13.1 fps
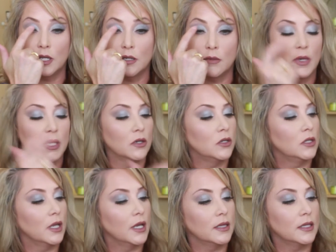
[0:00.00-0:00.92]
in the
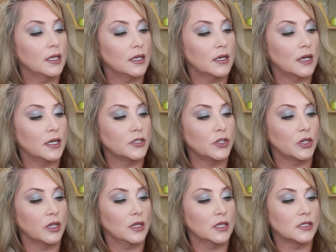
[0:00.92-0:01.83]
middle and then I
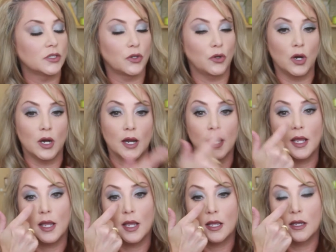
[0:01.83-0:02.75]
took this
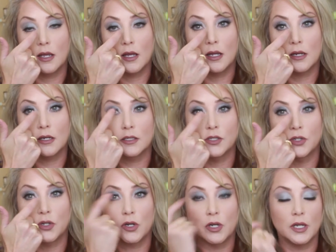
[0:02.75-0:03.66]
gray and kind of
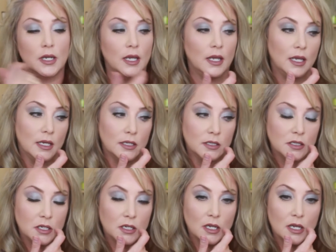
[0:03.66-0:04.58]
started
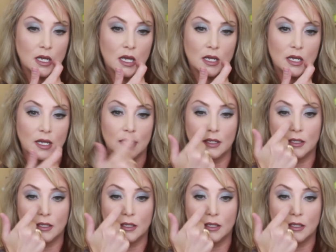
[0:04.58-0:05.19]
it uh,